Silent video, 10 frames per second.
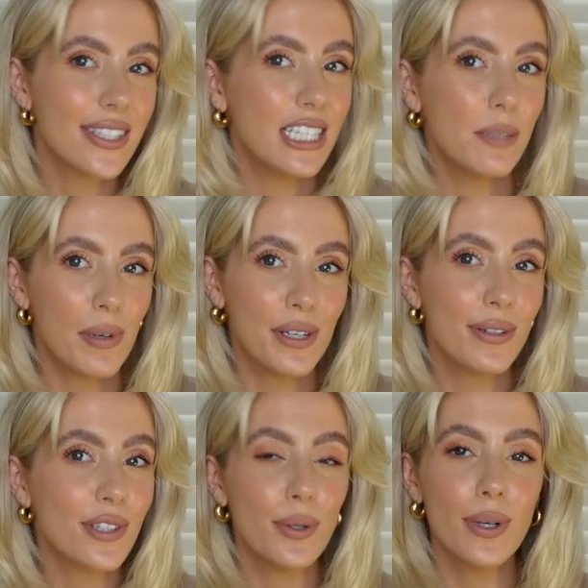these
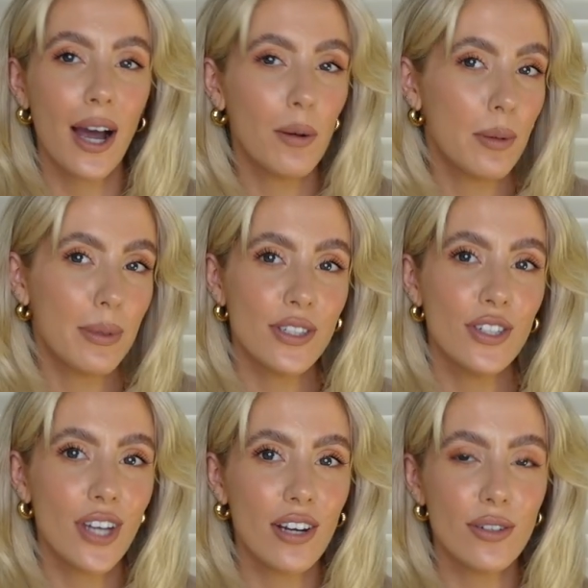boots, or cowboy boots
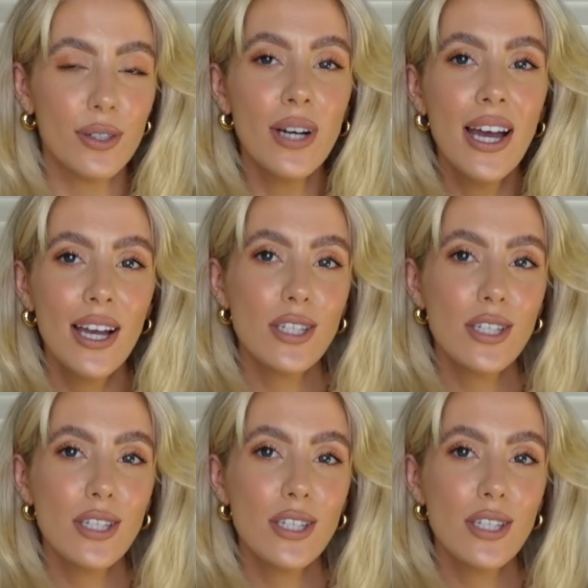in general.